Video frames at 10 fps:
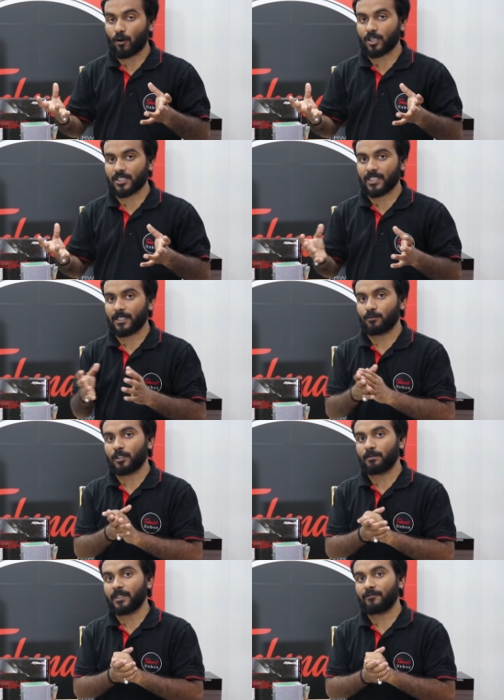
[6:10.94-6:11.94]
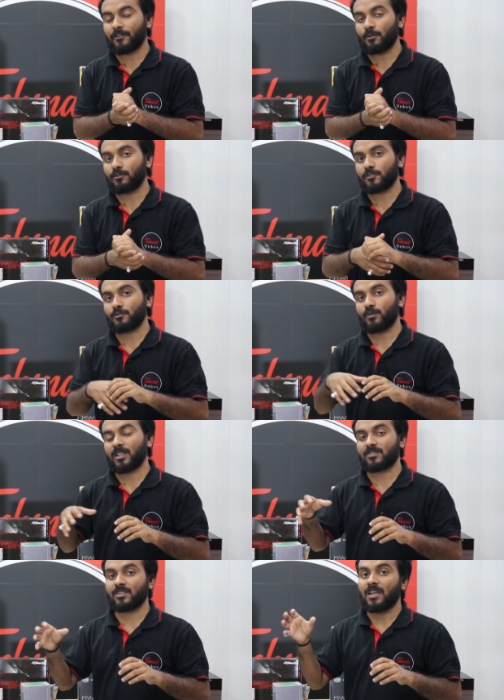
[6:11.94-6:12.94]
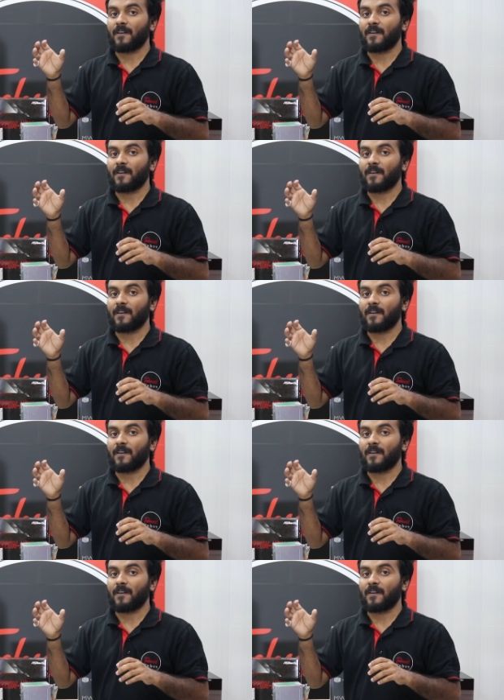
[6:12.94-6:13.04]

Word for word: hot air would be flown towards